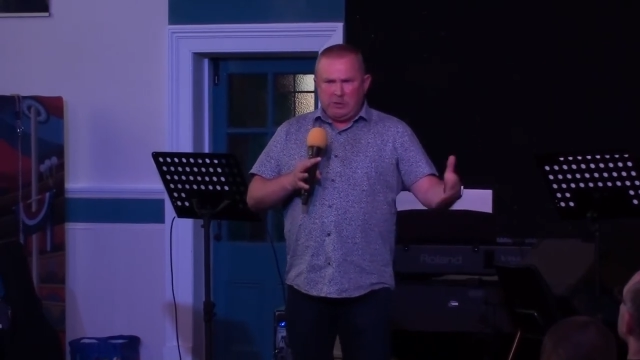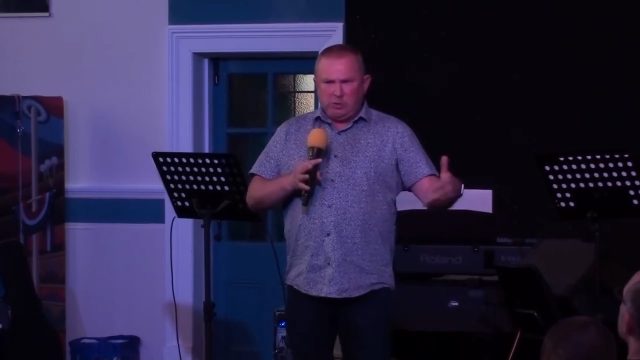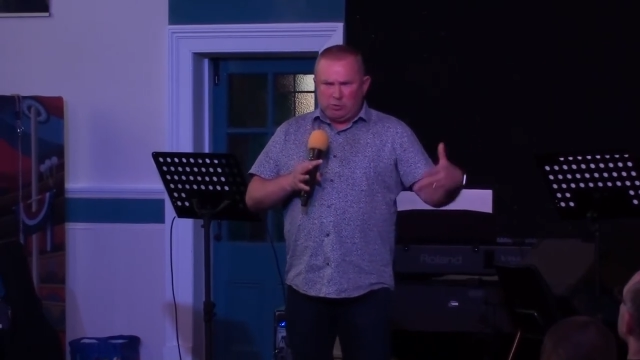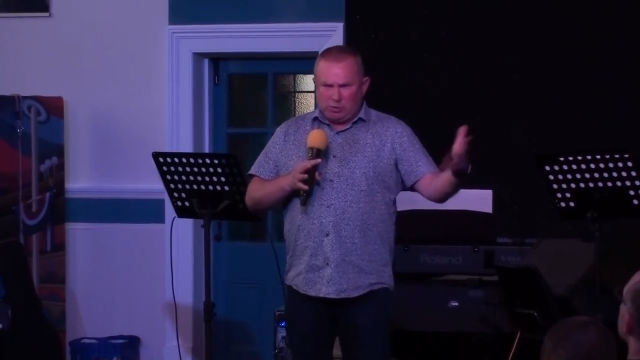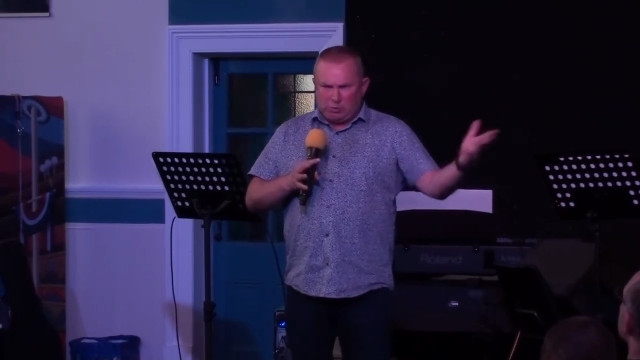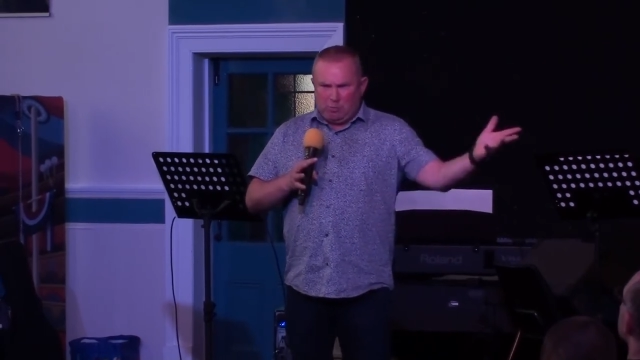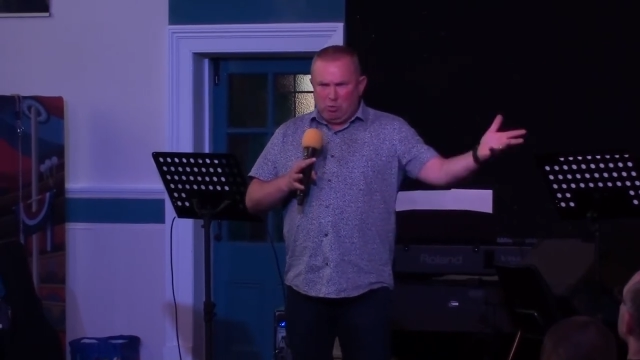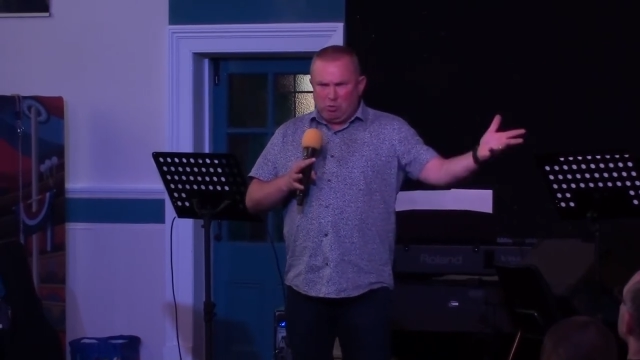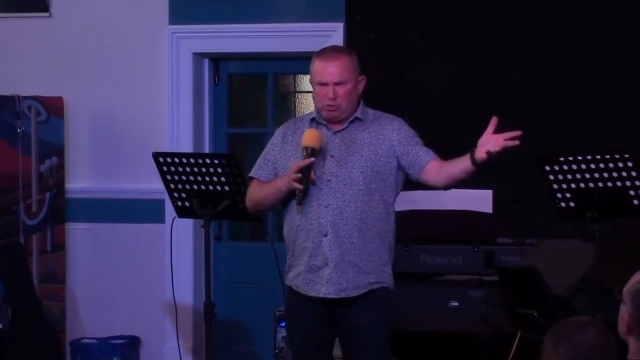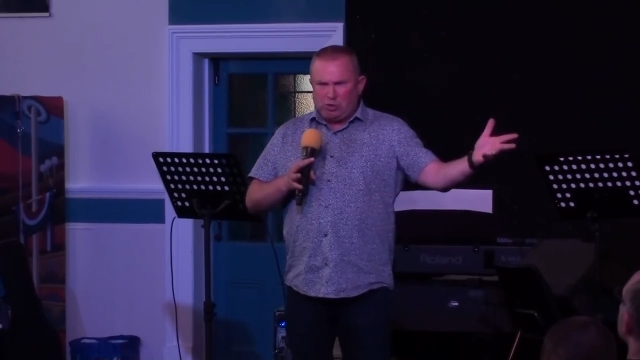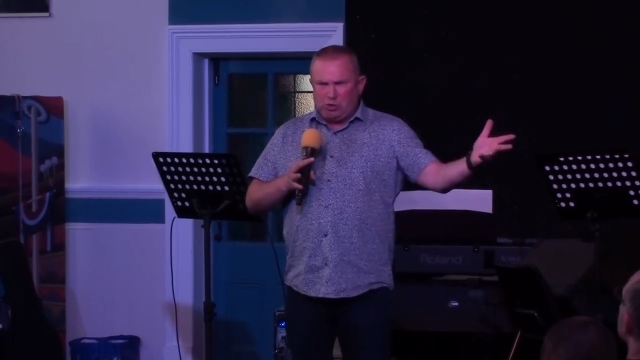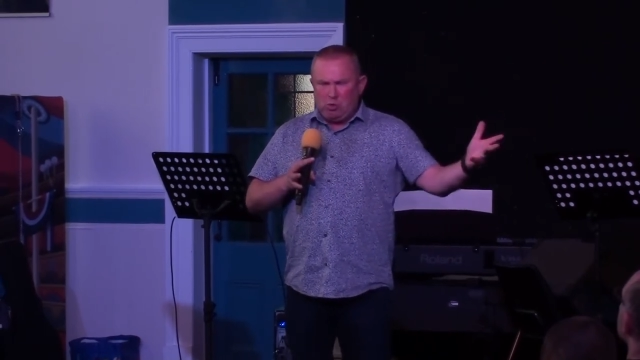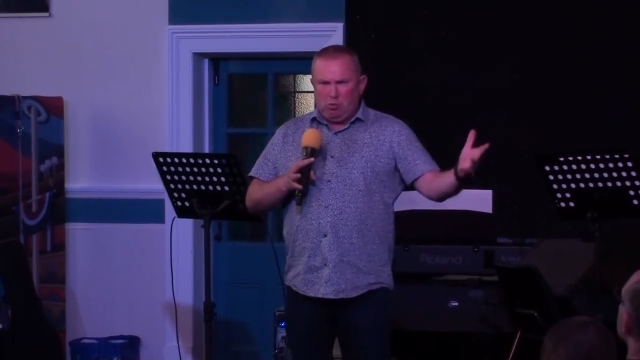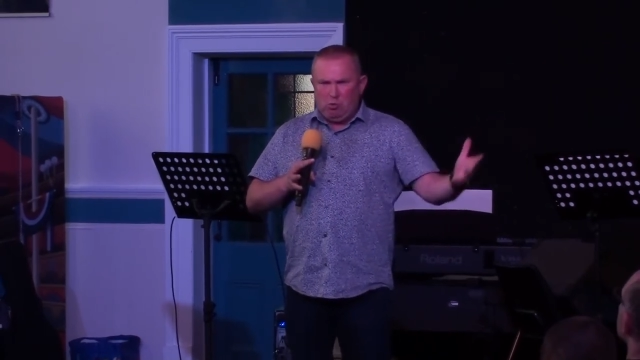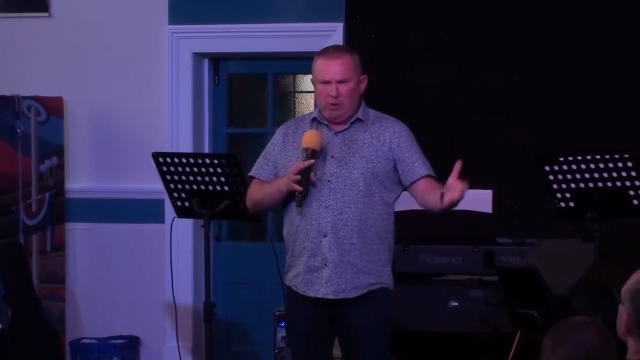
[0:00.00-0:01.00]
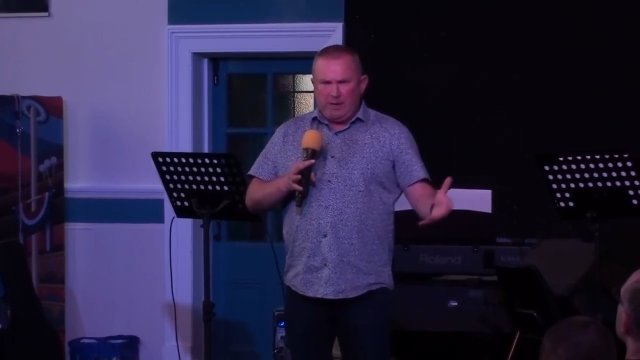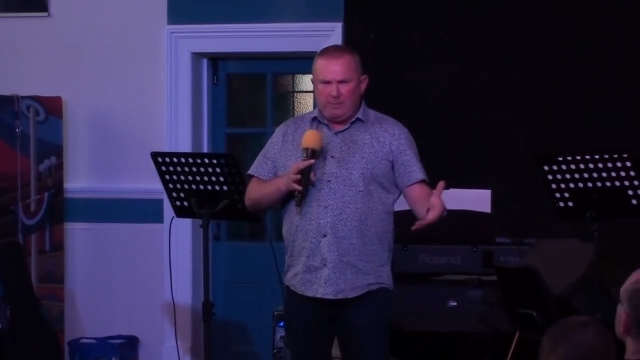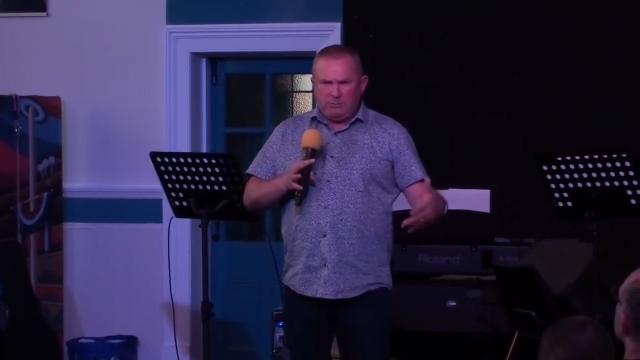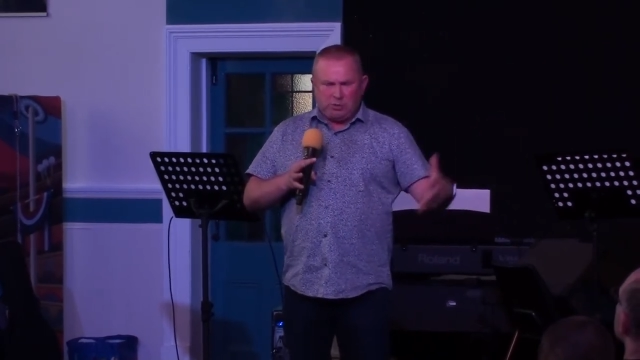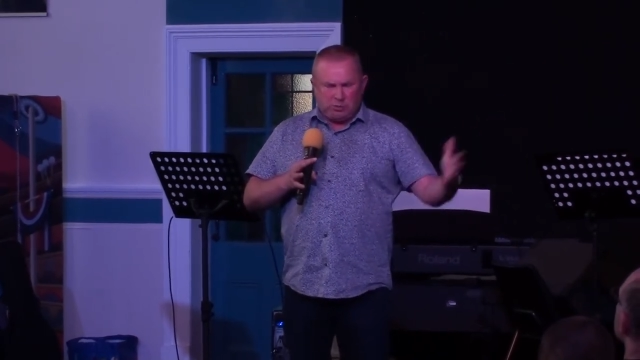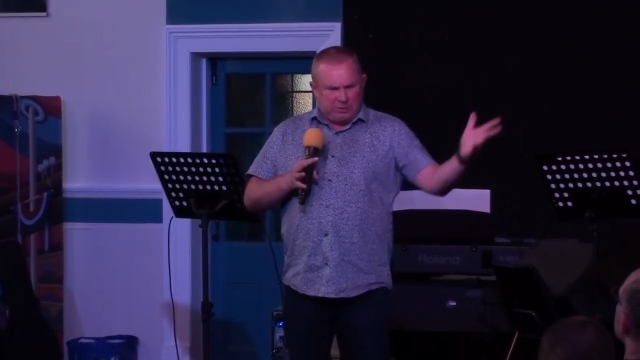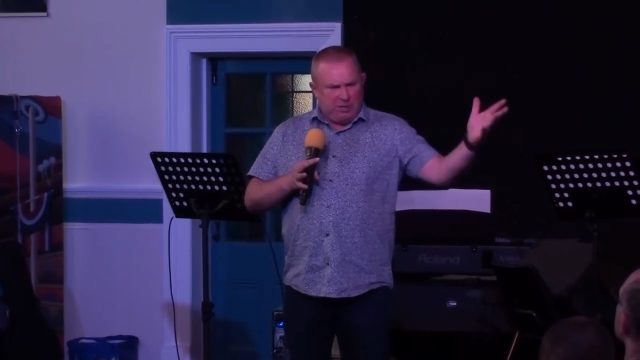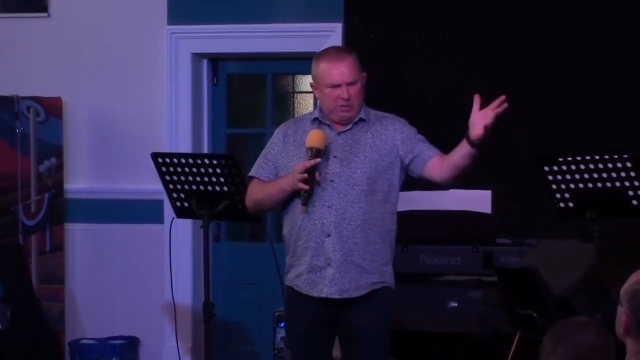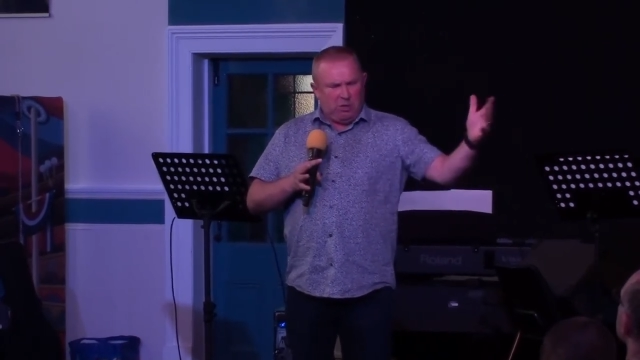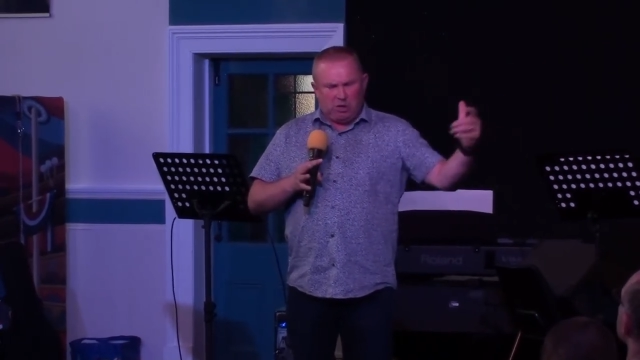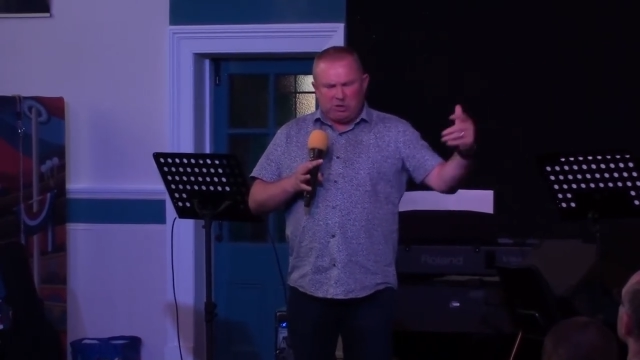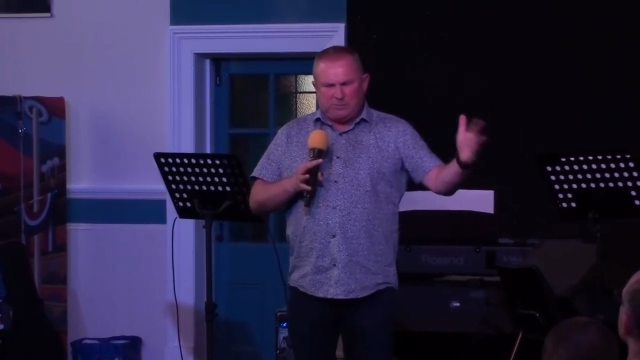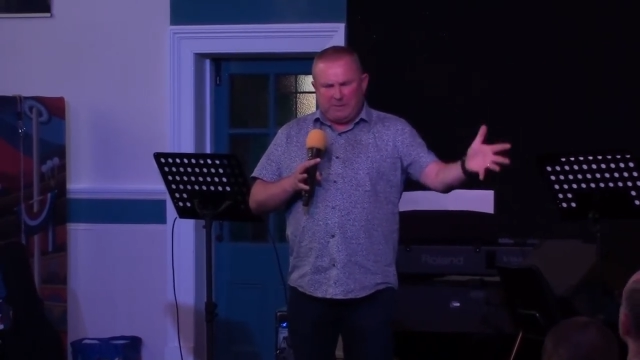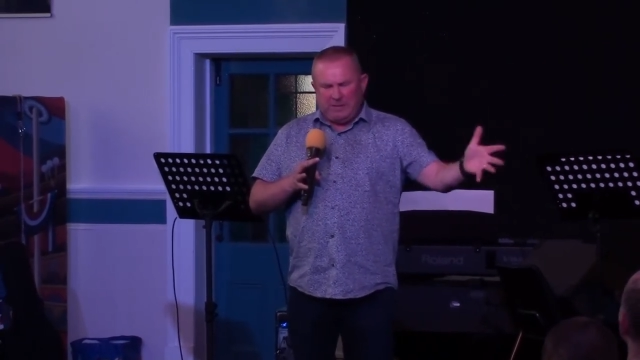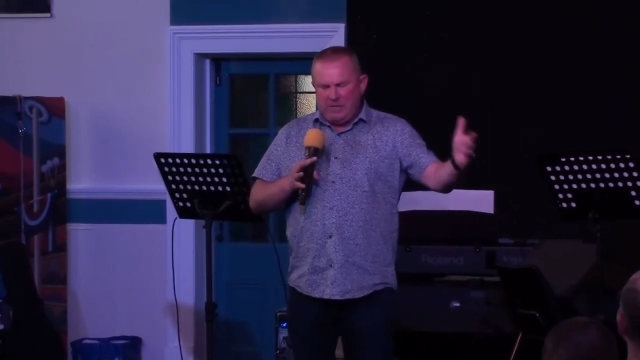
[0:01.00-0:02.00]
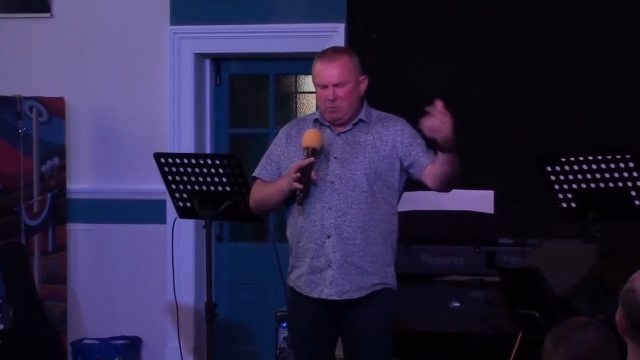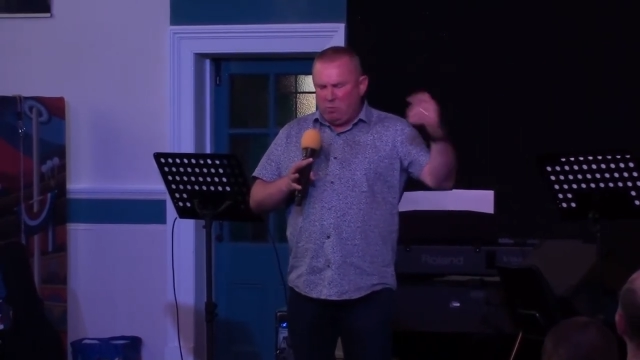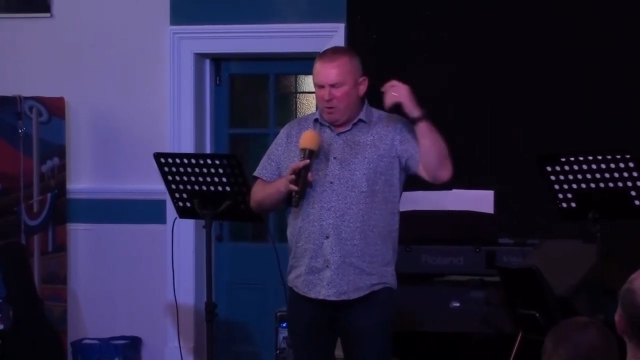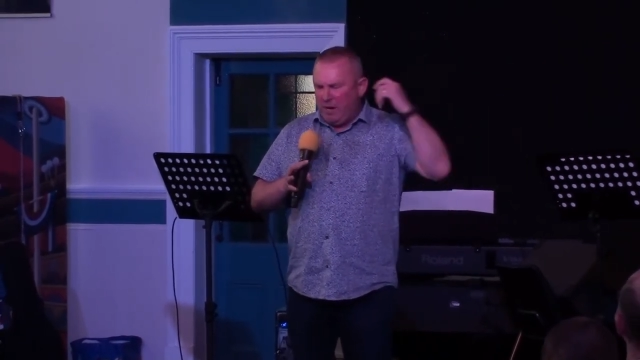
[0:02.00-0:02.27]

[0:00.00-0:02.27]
She was supposed to go in. She was in the hospital, in the